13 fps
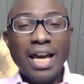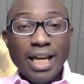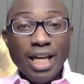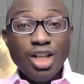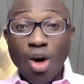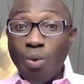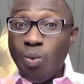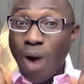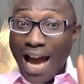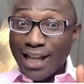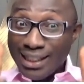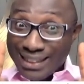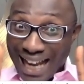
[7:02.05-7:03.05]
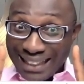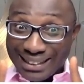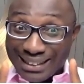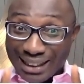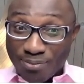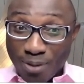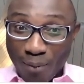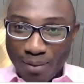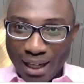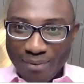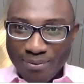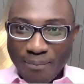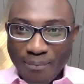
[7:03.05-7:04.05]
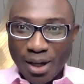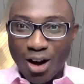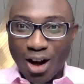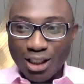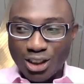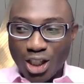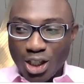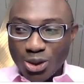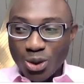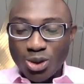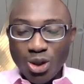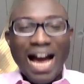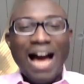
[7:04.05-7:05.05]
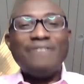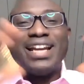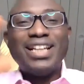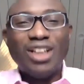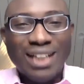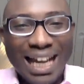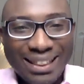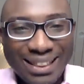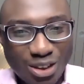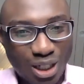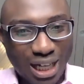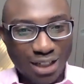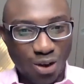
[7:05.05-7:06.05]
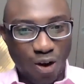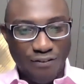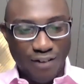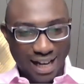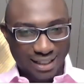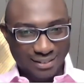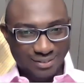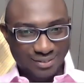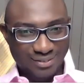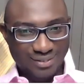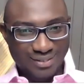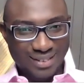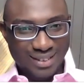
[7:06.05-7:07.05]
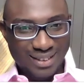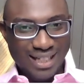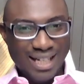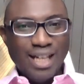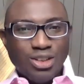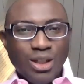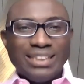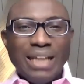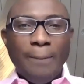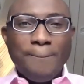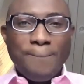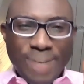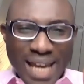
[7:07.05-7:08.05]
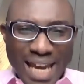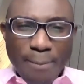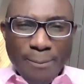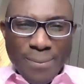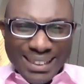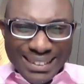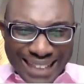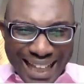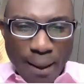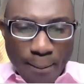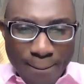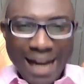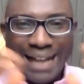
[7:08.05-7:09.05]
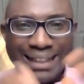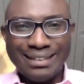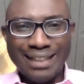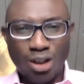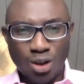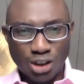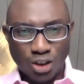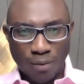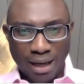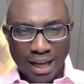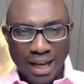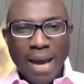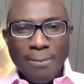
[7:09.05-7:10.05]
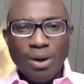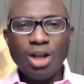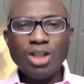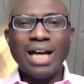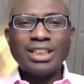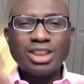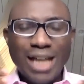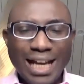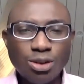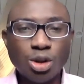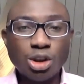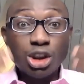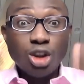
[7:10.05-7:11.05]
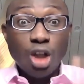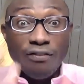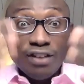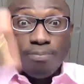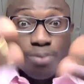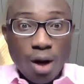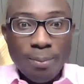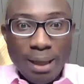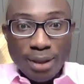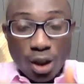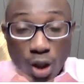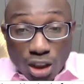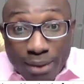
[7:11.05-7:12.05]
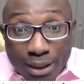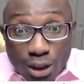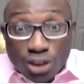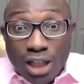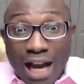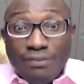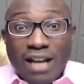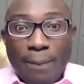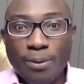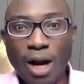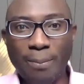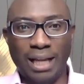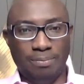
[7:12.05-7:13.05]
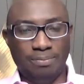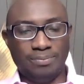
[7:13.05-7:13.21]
You know why that is the problem? Because you don't have any other thing you can offer. So it's a big mistake in marketing to a customer because you are trying to solve the problem. The customer does not have that problem.